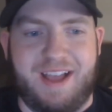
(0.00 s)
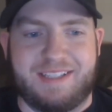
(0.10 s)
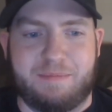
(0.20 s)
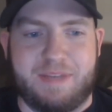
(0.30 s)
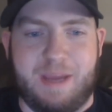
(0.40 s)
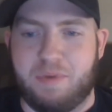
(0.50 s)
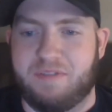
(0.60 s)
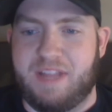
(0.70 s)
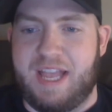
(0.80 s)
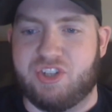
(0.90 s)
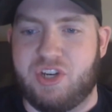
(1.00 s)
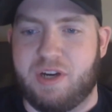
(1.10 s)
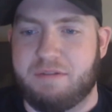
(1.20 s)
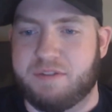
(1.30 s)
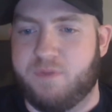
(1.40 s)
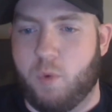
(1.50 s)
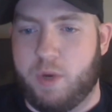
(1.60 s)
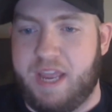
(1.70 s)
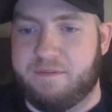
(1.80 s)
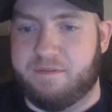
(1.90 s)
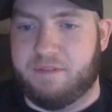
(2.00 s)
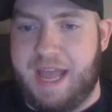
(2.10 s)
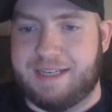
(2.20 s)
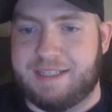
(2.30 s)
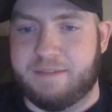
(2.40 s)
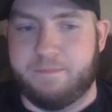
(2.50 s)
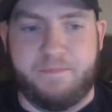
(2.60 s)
September of last year, I was 48 flat.